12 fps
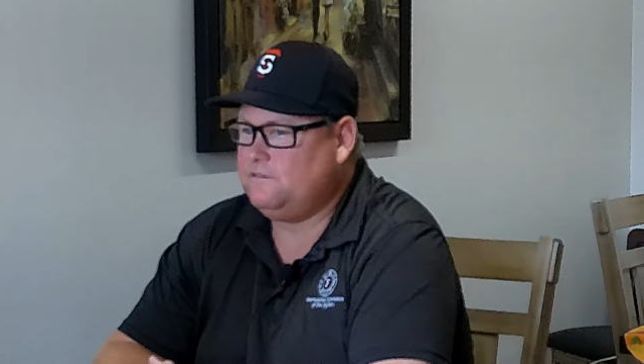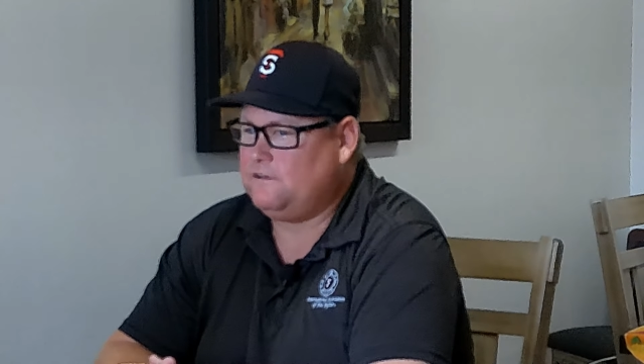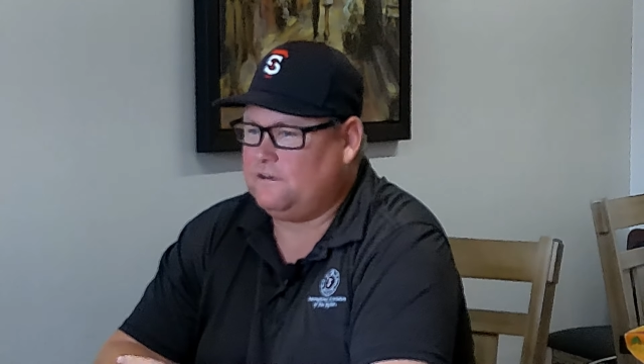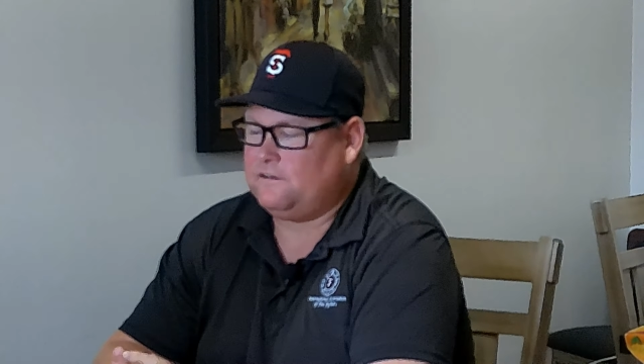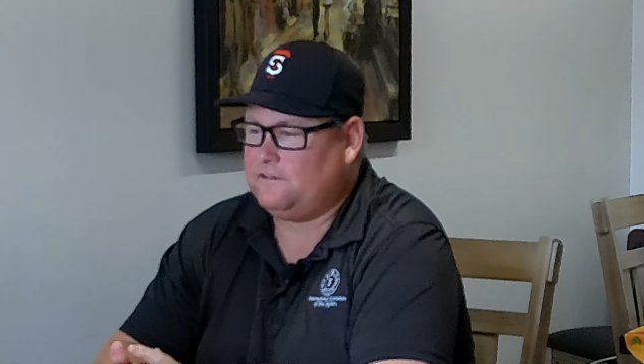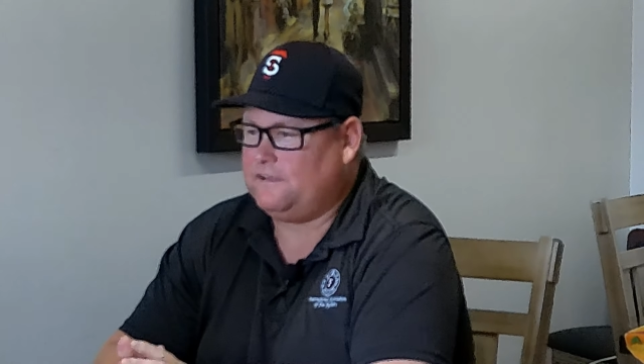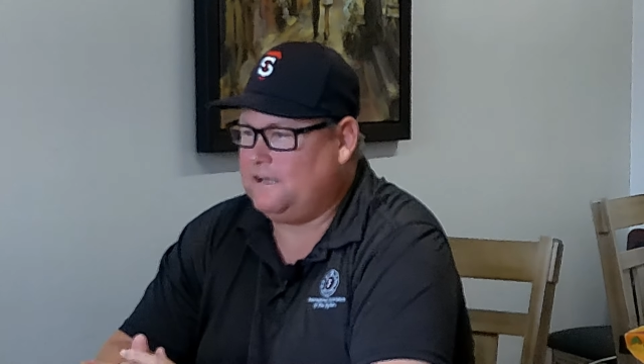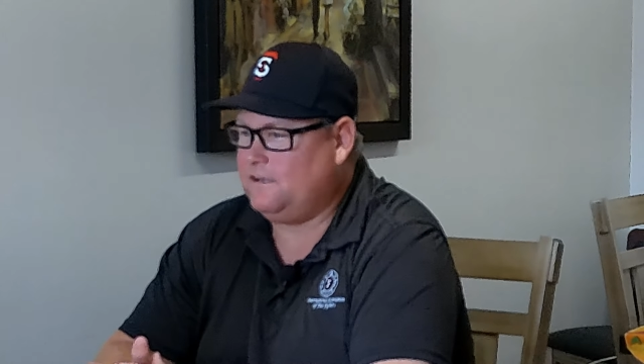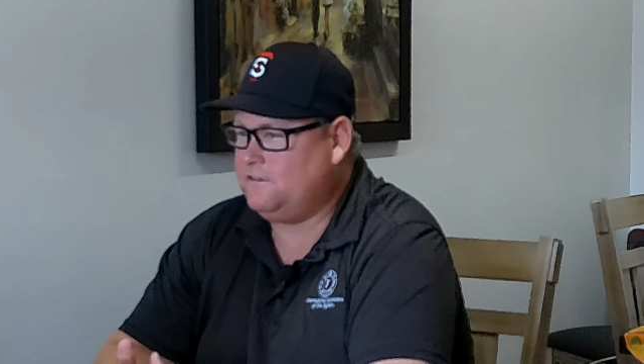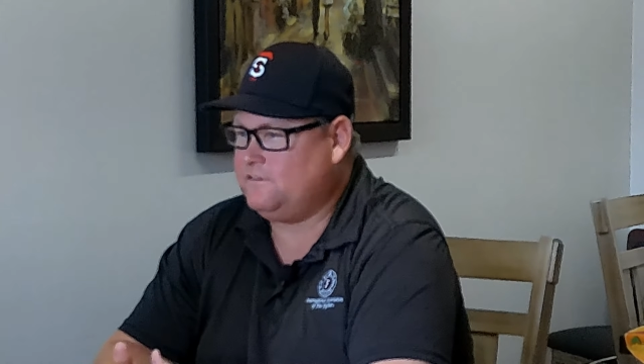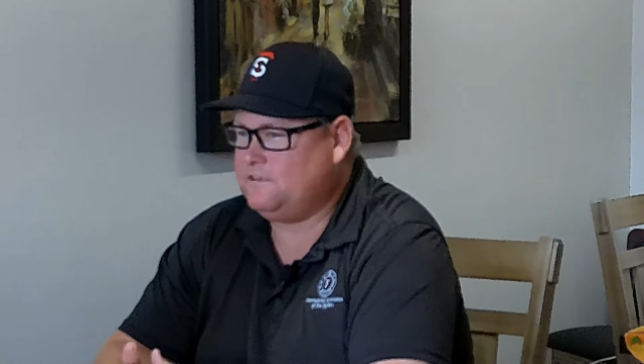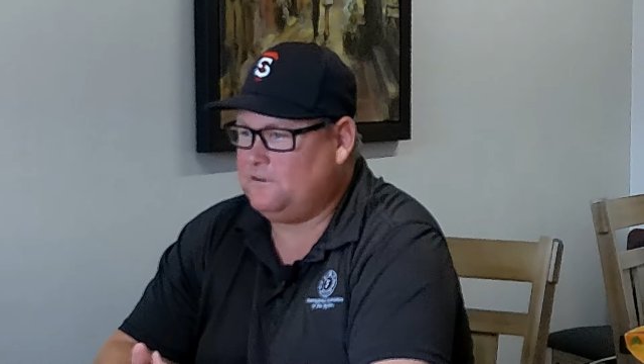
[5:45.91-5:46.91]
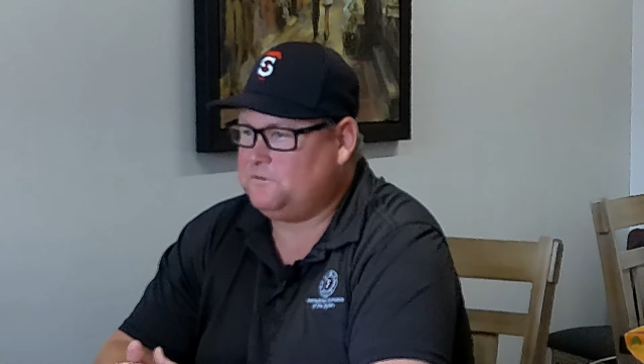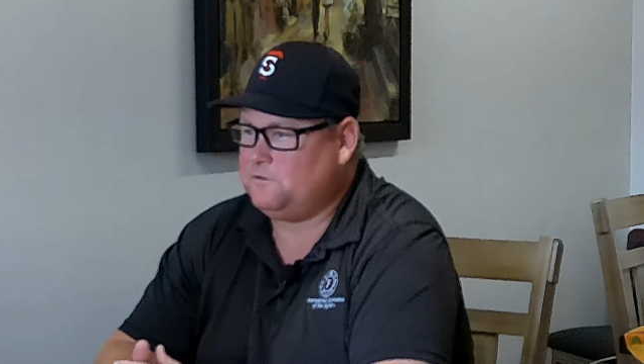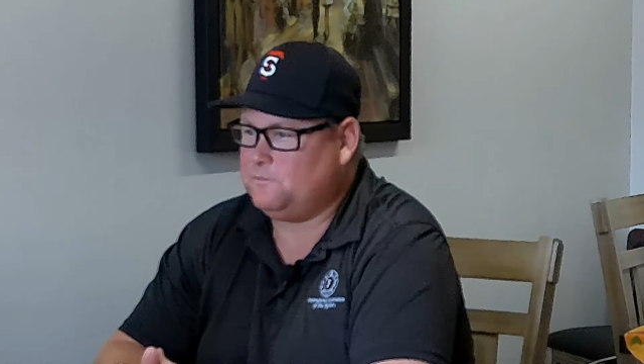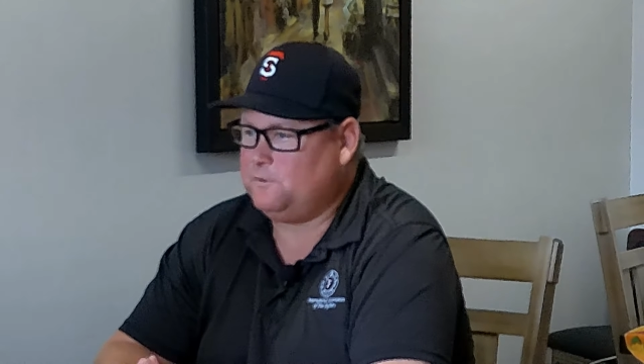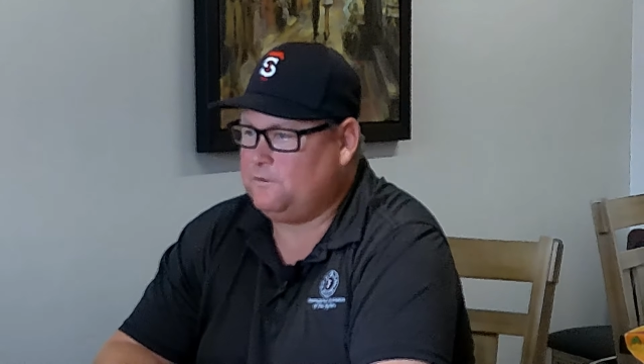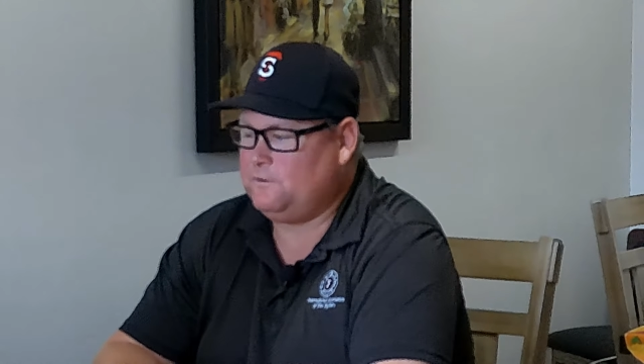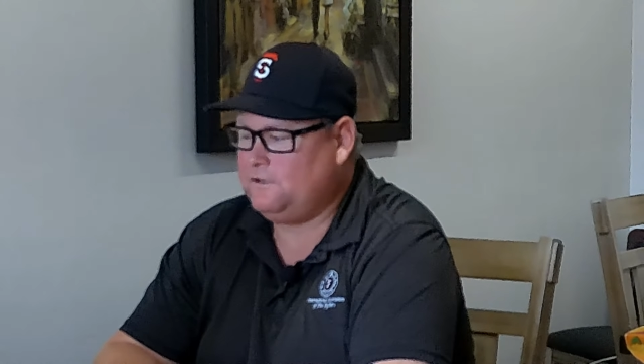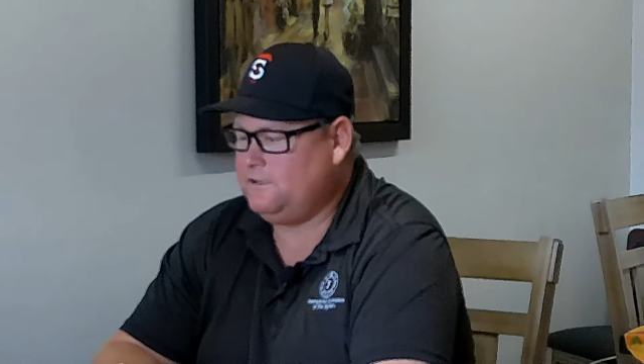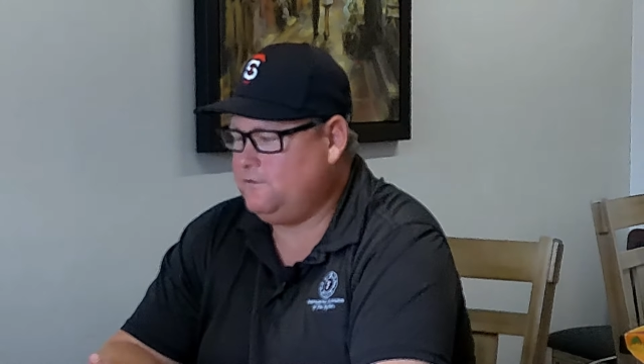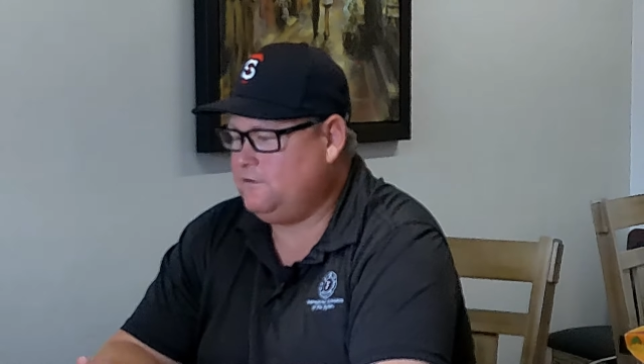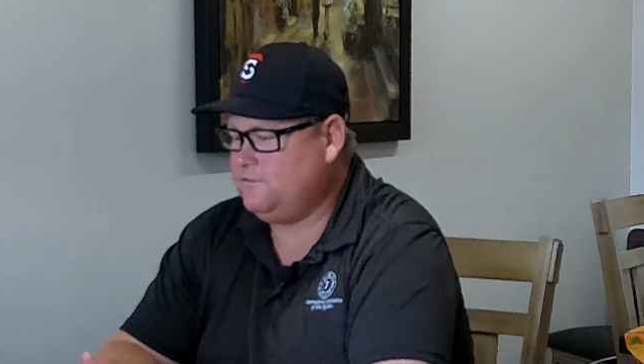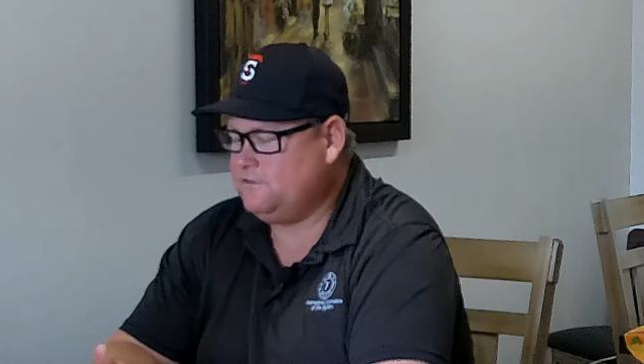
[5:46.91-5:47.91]
talked to the guidance counselor about, well,
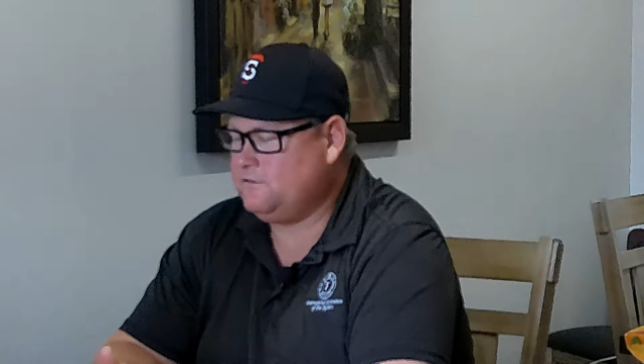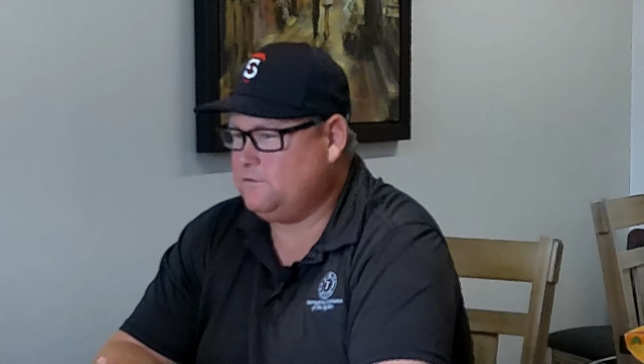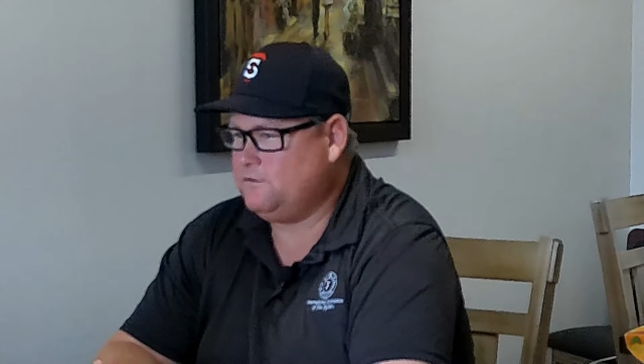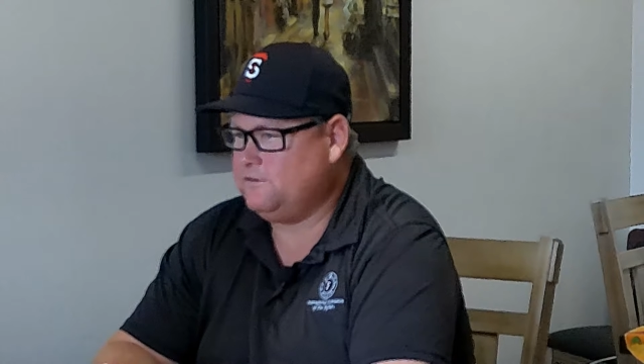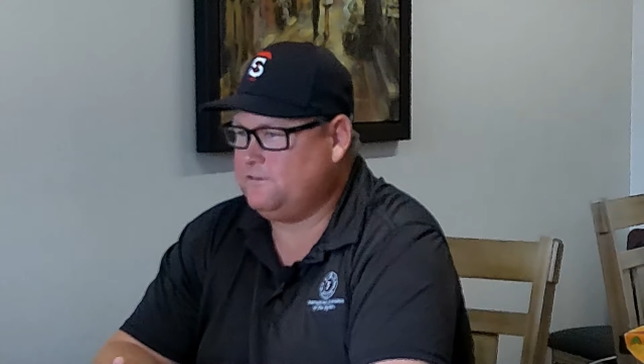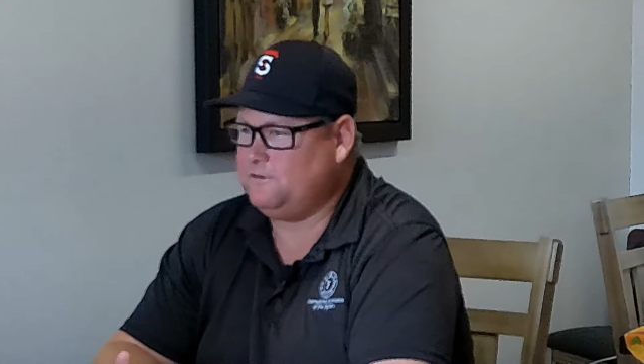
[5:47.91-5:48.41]
you don't have this course,